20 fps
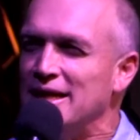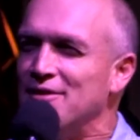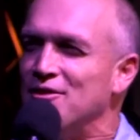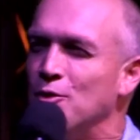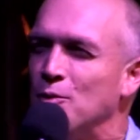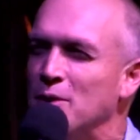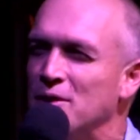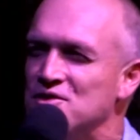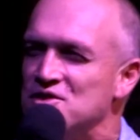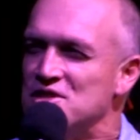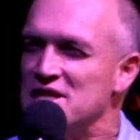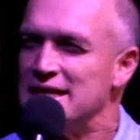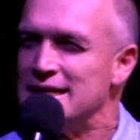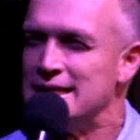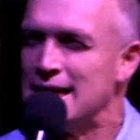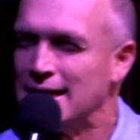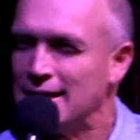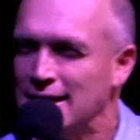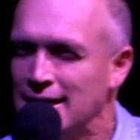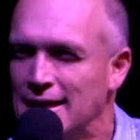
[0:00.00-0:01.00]
that we've seen
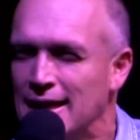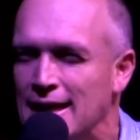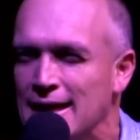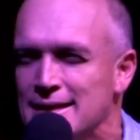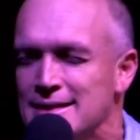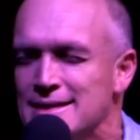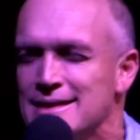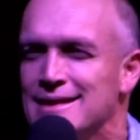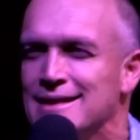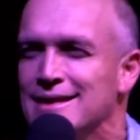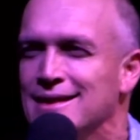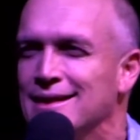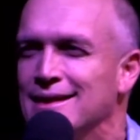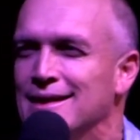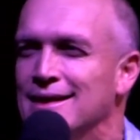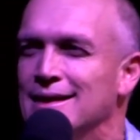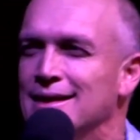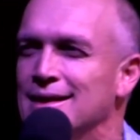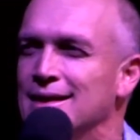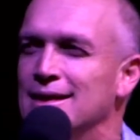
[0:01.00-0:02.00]
nothing yet
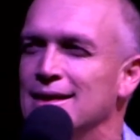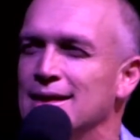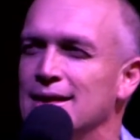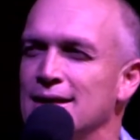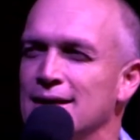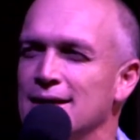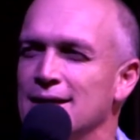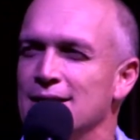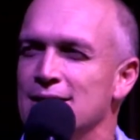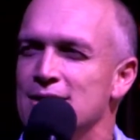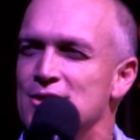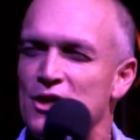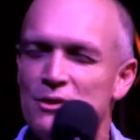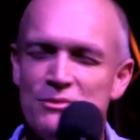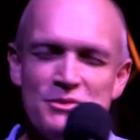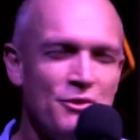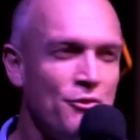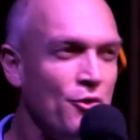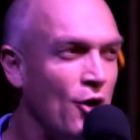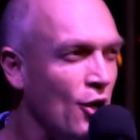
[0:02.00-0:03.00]
in terms
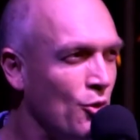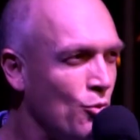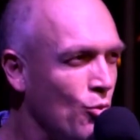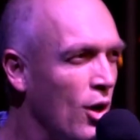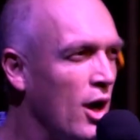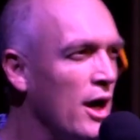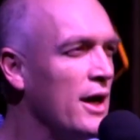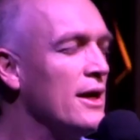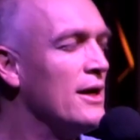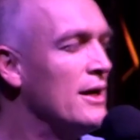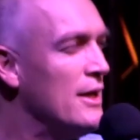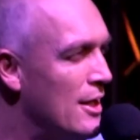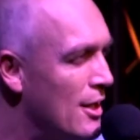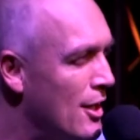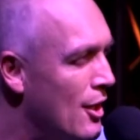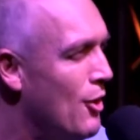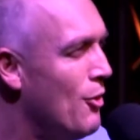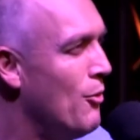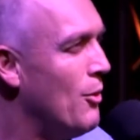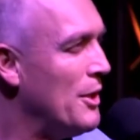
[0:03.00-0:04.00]
of God,
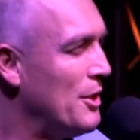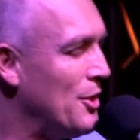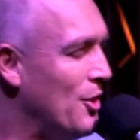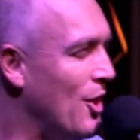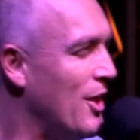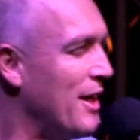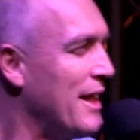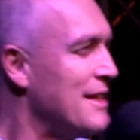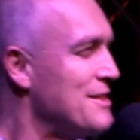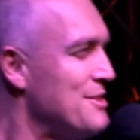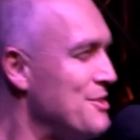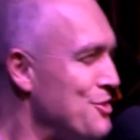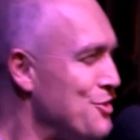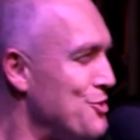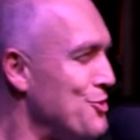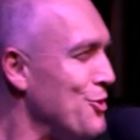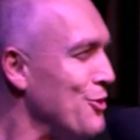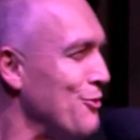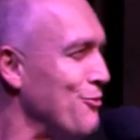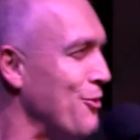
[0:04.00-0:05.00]
what God has in
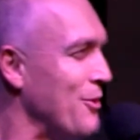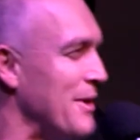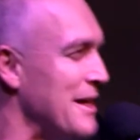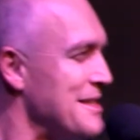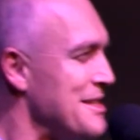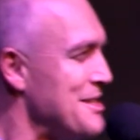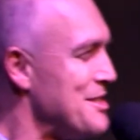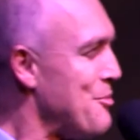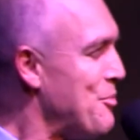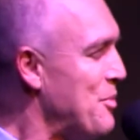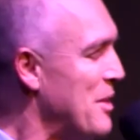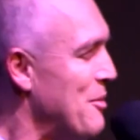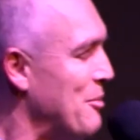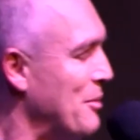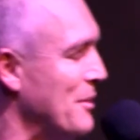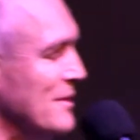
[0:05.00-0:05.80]
store for us as a people.